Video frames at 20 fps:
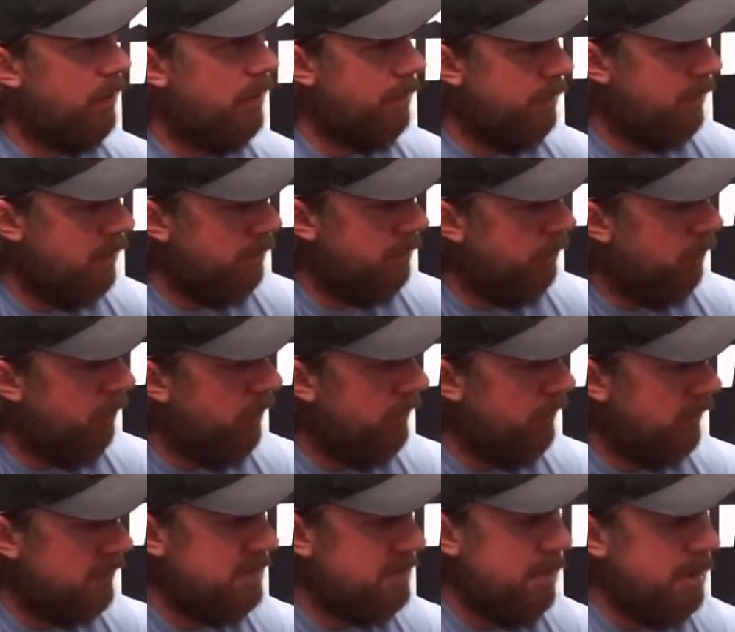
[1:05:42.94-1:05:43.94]
bring up a good
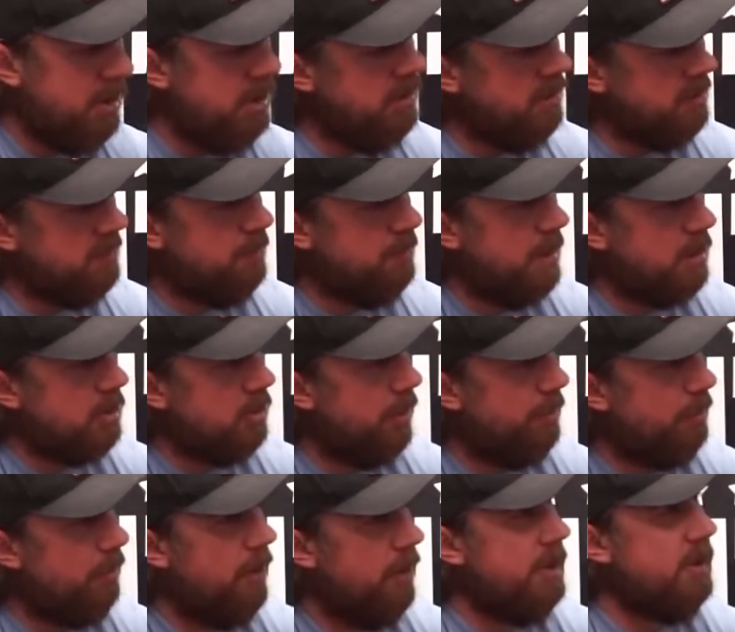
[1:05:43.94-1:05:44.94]
point, especially in the special
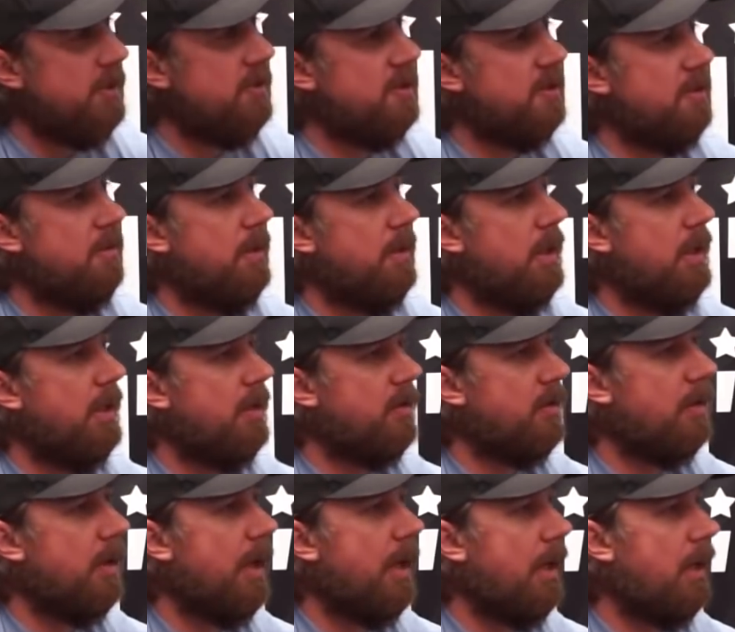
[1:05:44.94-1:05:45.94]
operations community.
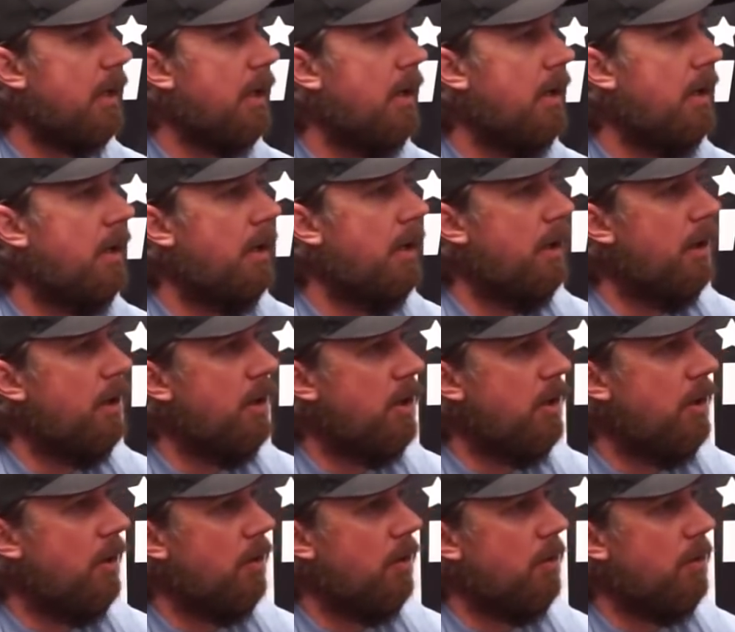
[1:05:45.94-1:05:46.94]
It's like,
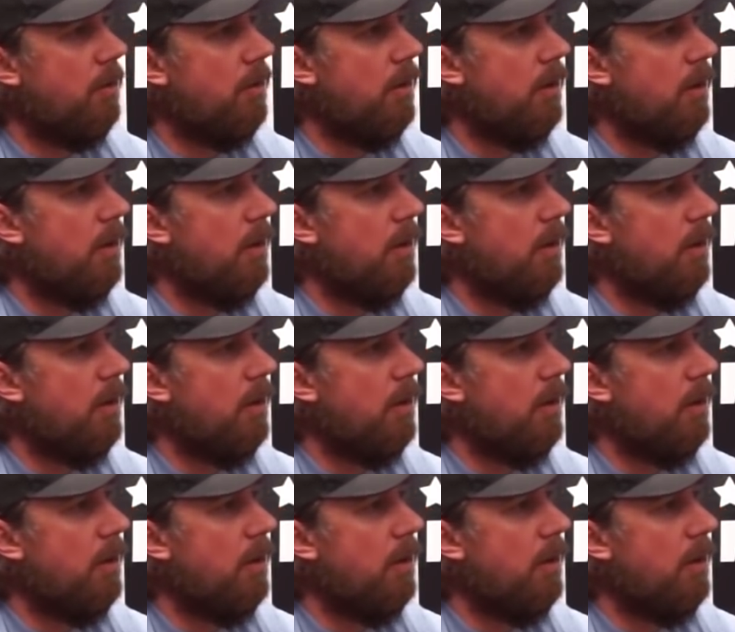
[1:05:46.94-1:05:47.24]
you know,